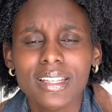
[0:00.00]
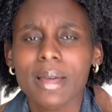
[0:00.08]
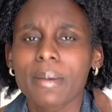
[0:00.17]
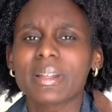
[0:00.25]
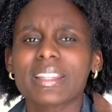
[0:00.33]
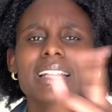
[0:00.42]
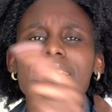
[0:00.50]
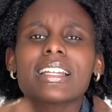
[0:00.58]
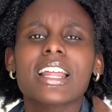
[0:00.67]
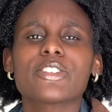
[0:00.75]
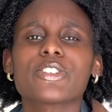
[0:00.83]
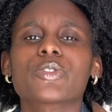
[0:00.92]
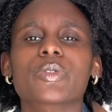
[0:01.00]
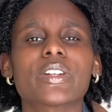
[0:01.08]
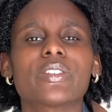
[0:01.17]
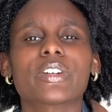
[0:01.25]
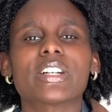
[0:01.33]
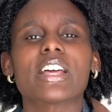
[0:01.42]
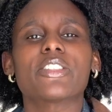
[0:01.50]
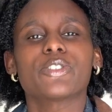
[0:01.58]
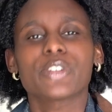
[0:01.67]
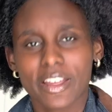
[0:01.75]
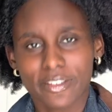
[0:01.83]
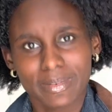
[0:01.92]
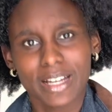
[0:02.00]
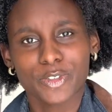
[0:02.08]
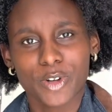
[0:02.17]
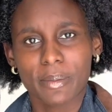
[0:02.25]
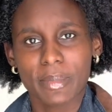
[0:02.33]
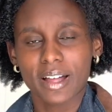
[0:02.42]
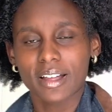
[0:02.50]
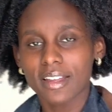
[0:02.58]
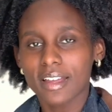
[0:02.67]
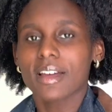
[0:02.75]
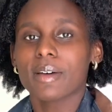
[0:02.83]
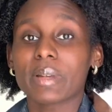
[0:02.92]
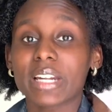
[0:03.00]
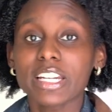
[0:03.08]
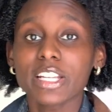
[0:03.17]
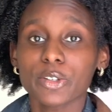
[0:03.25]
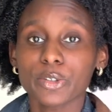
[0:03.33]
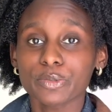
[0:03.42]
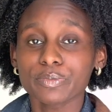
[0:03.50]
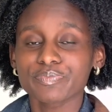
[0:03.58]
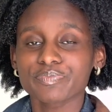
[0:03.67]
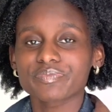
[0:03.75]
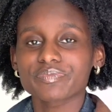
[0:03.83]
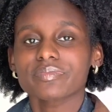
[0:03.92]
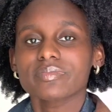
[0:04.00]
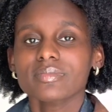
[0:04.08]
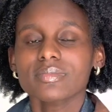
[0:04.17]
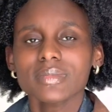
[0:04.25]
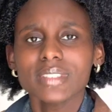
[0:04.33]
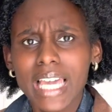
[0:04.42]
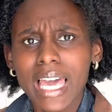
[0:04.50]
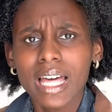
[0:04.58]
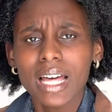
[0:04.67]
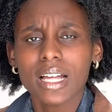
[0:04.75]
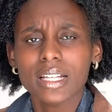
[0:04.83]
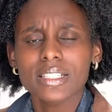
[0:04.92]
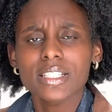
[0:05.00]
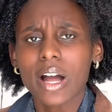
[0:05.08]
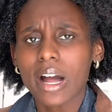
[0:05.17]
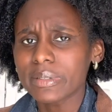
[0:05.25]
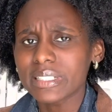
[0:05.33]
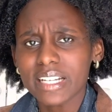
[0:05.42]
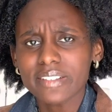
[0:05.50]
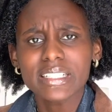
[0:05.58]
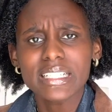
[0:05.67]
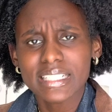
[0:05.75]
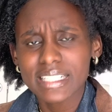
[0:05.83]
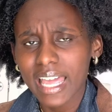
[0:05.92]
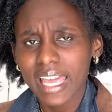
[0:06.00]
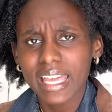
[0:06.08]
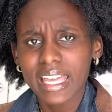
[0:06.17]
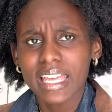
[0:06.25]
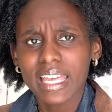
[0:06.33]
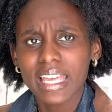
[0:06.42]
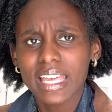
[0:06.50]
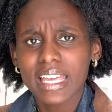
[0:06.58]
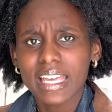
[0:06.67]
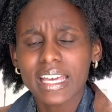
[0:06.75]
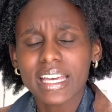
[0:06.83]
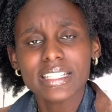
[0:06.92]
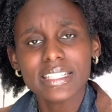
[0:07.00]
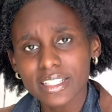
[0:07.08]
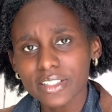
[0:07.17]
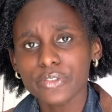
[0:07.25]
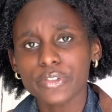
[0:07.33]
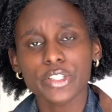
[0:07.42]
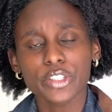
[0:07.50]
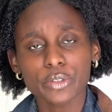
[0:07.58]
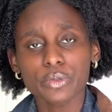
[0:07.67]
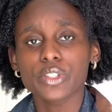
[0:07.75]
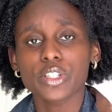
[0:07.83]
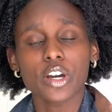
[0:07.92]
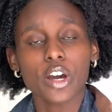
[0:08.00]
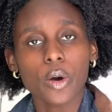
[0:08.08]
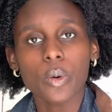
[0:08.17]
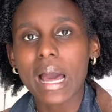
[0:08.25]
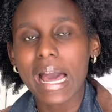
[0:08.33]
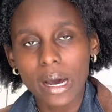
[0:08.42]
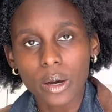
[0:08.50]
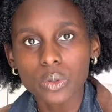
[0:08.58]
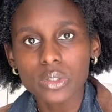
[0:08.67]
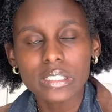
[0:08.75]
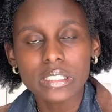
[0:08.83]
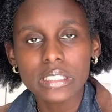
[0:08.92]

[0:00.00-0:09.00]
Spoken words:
But that's another story for another day of my trauma. But anywho, yeah, so I would definitely say it's good for you to go out